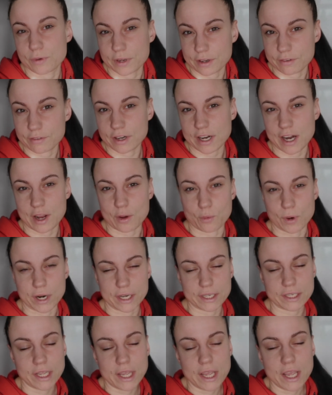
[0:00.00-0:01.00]
whatever I
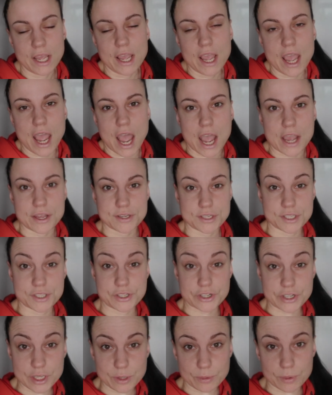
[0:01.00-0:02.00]
want. I
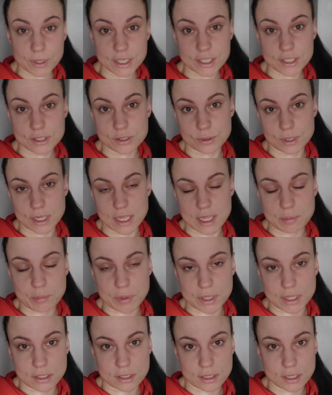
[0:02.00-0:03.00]
just really wanted to keep
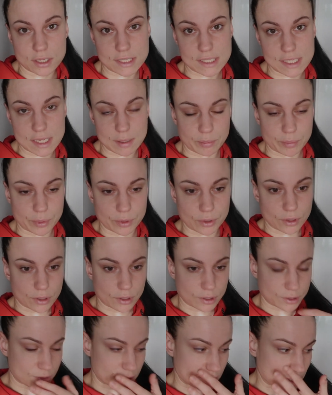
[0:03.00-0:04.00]
it
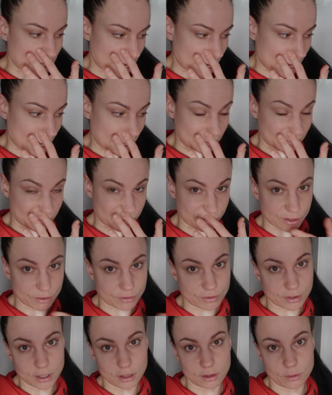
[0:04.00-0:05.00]
simple today and for the
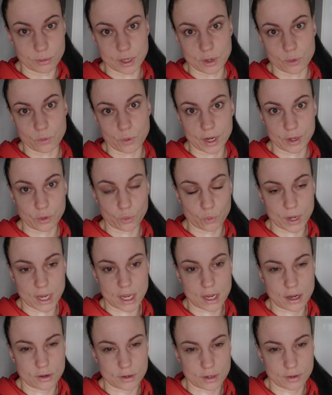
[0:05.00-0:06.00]
following 1
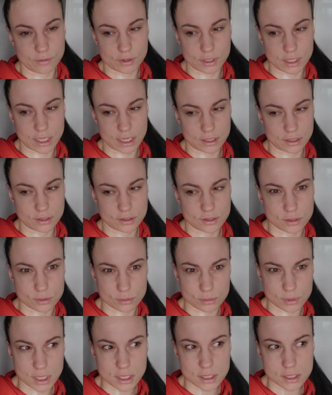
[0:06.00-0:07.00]
week or even like 2
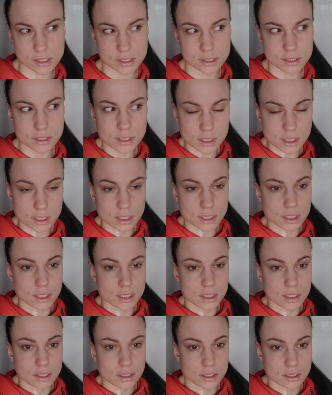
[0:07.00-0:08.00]
weeks,
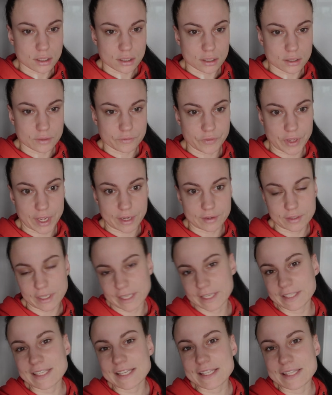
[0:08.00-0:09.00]
yeah,
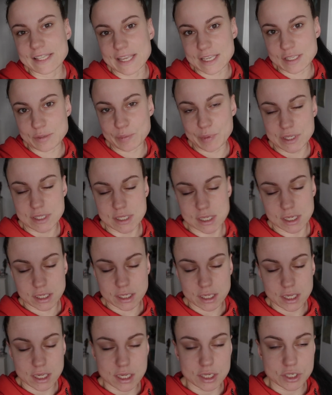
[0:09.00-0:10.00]
like 10 days
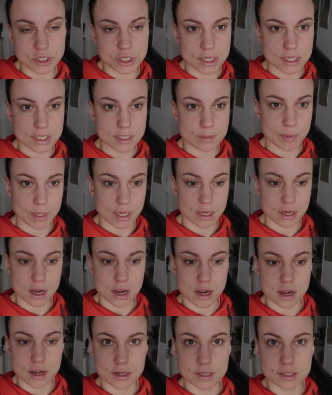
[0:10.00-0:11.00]
basically, just
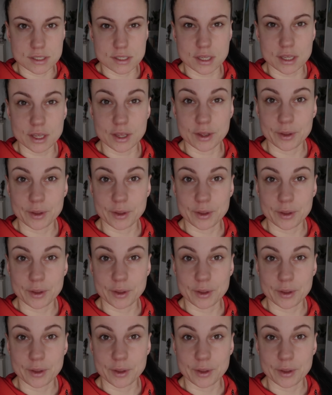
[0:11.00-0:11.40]
because